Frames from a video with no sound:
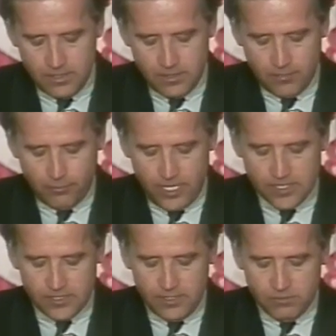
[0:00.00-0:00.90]
The
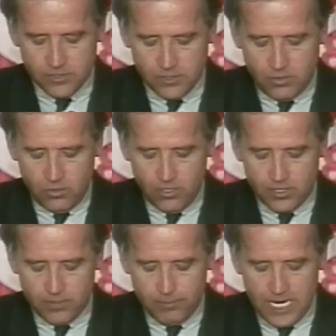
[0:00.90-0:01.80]
president was accorded
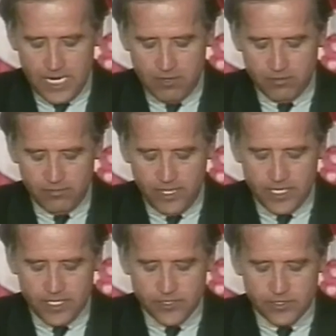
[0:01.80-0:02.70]
the power of
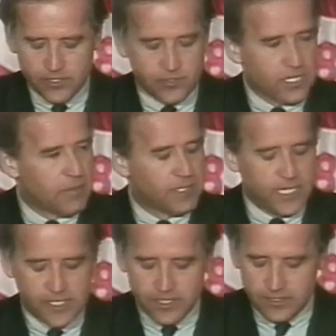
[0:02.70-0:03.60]
making judicial
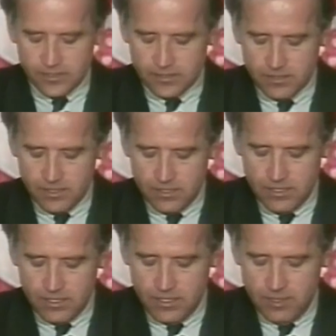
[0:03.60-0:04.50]
nominations
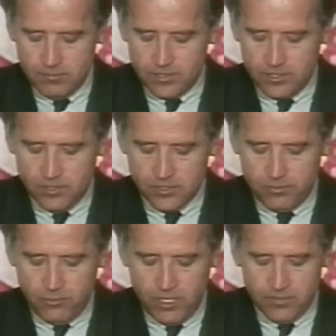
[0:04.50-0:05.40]
but those
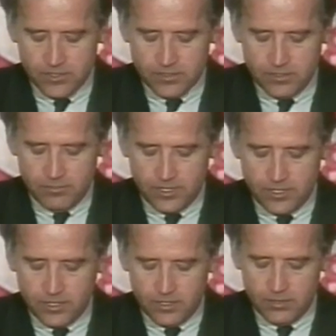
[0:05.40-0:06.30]
appointments could be
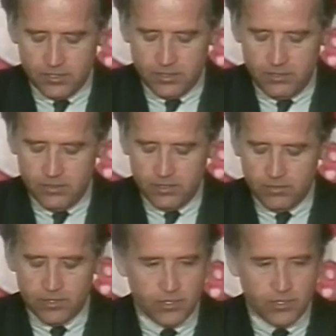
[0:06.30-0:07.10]
concluded only with the